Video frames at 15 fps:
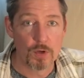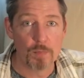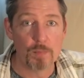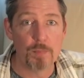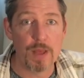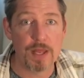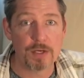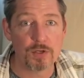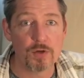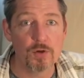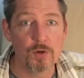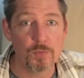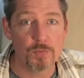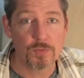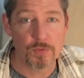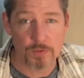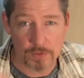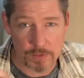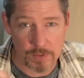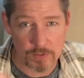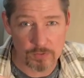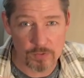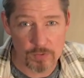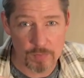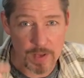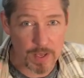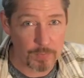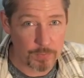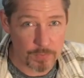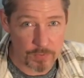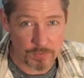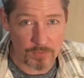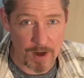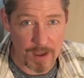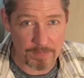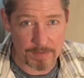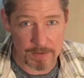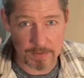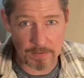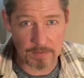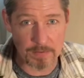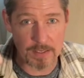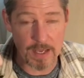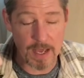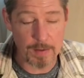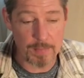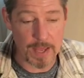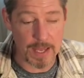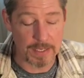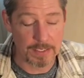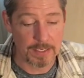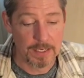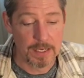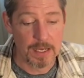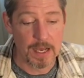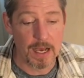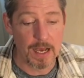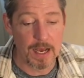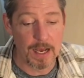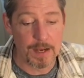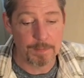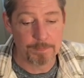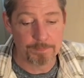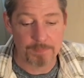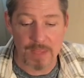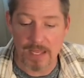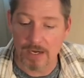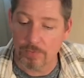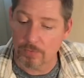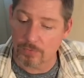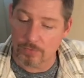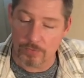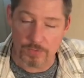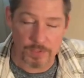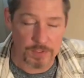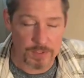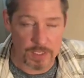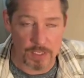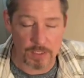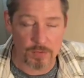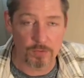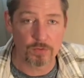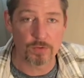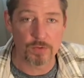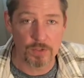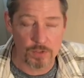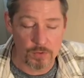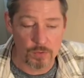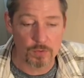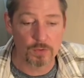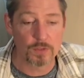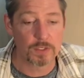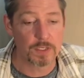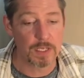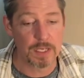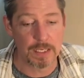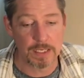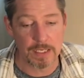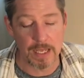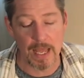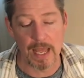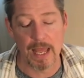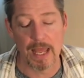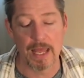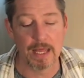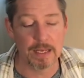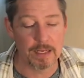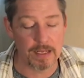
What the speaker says: Ben Coombs. Looking at you, Ben, with the traffic. Yeah, man. And it was really sick. It was really cool looking, and